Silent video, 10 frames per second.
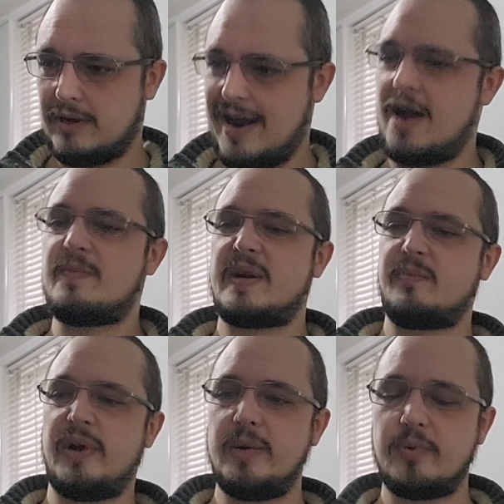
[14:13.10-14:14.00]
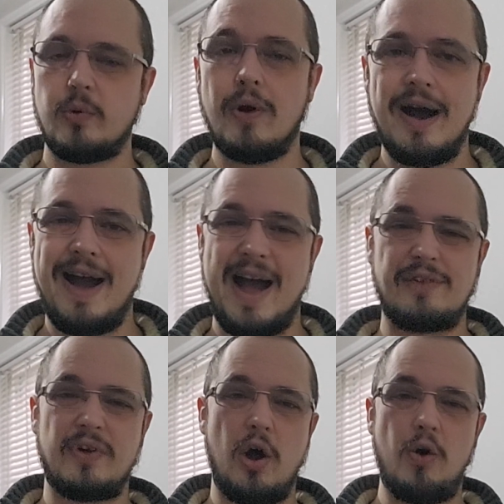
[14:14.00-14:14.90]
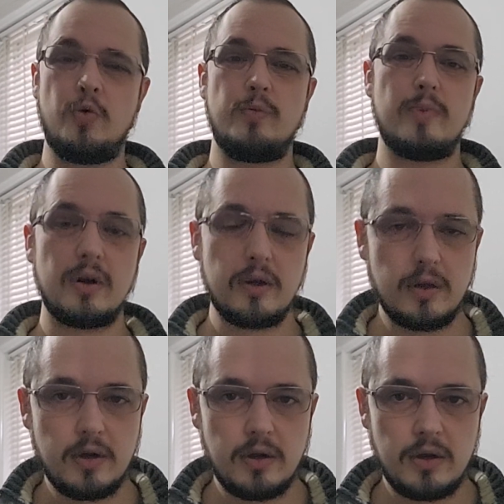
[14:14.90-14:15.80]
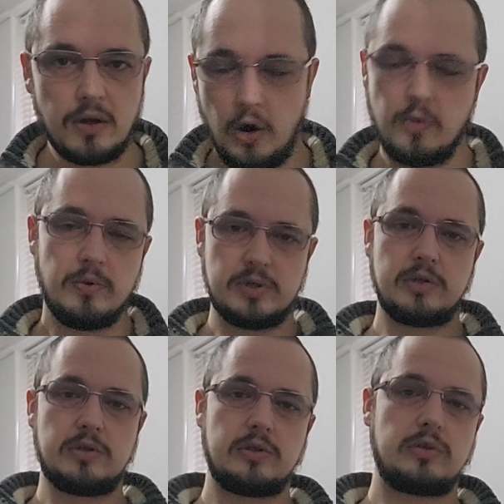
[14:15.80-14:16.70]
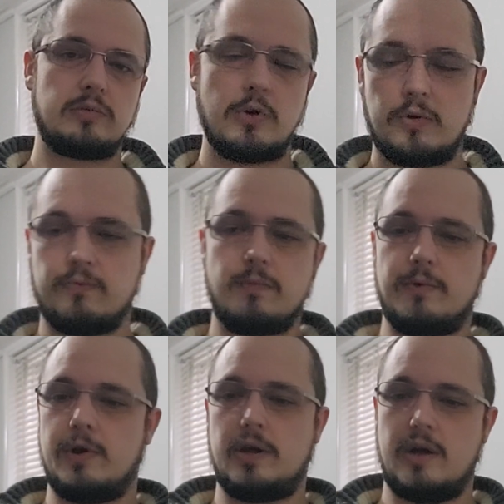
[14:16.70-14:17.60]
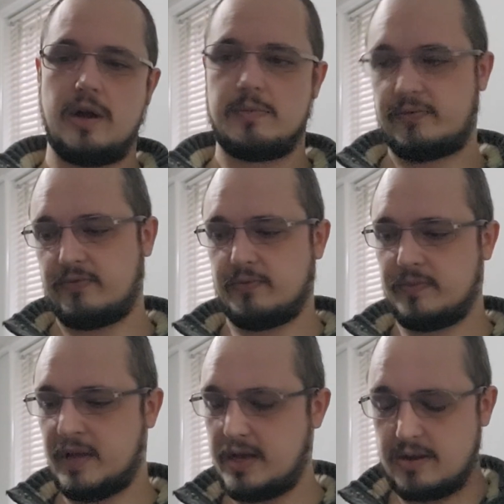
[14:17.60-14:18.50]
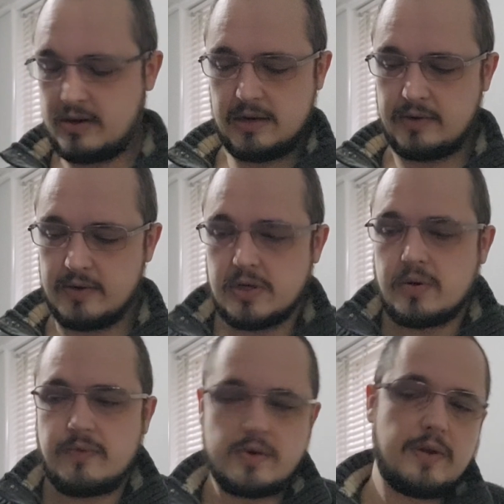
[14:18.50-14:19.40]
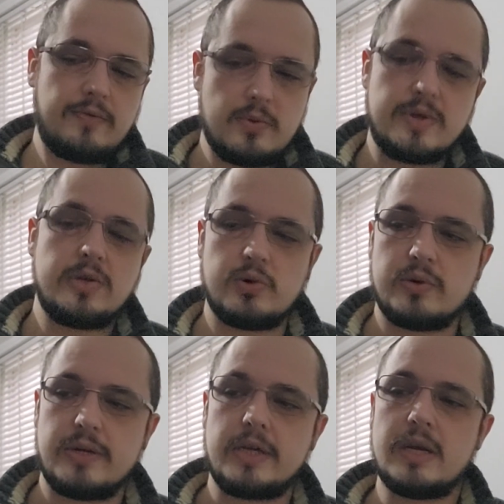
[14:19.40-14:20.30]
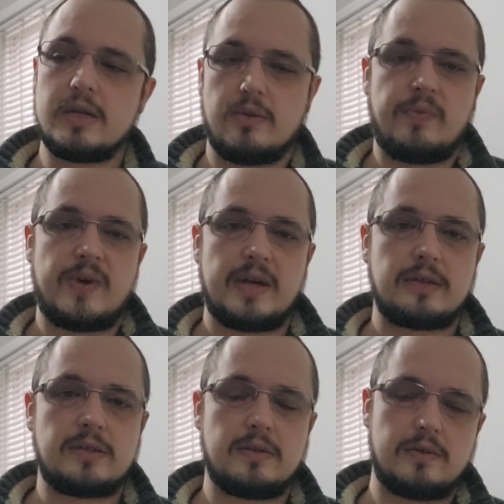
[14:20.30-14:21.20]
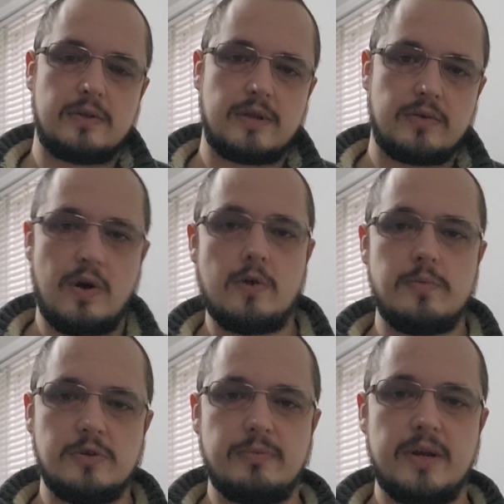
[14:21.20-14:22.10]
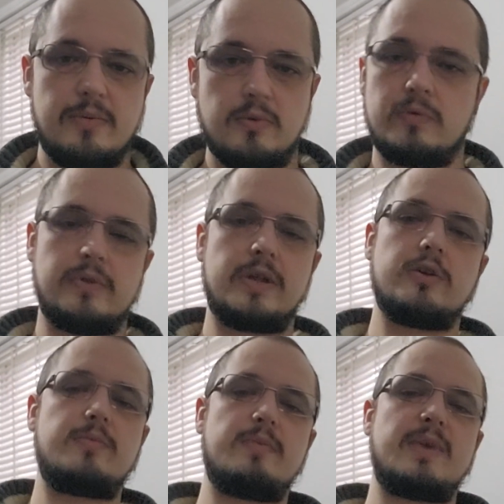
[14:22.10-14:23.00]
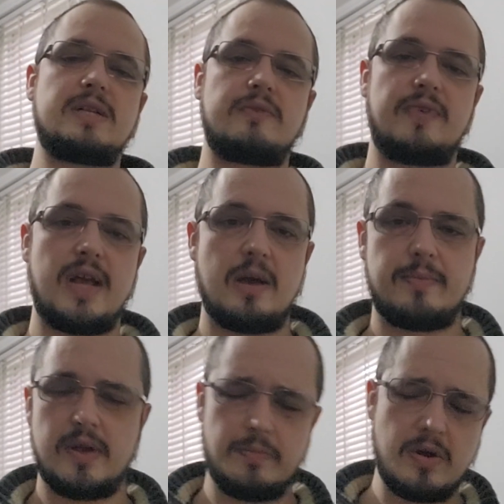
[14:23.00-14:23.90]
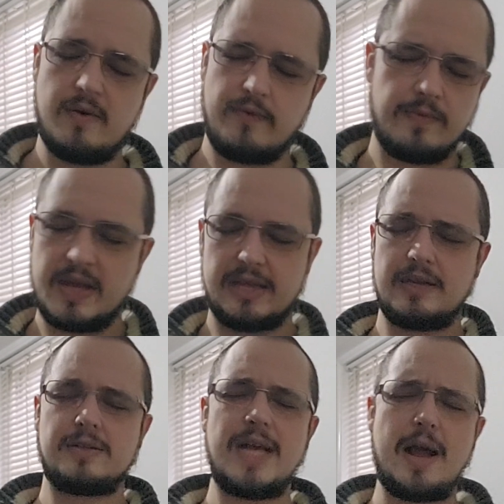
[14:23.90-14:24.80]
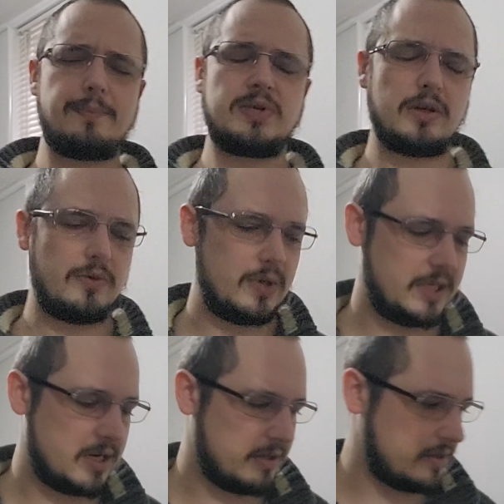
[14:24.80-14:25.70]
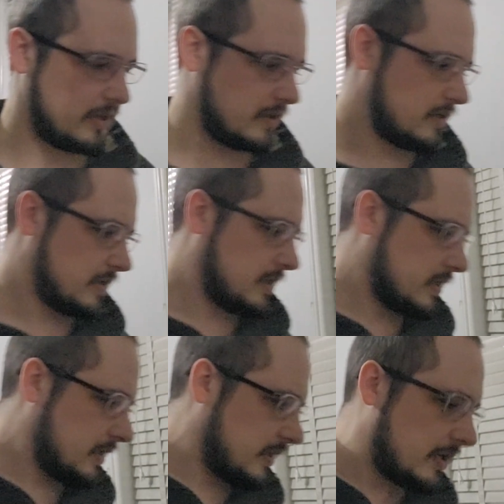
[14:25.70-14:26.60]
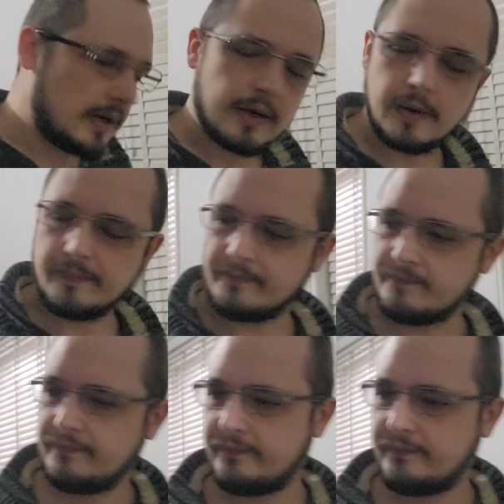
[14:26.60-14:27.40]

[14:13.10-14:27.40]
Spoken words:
how many people have a home. Homelessness has gone up from there. So if you enjoy the fact that there are homeless people, then you'd be massively happy. Apart from that, there's absolutely nothing.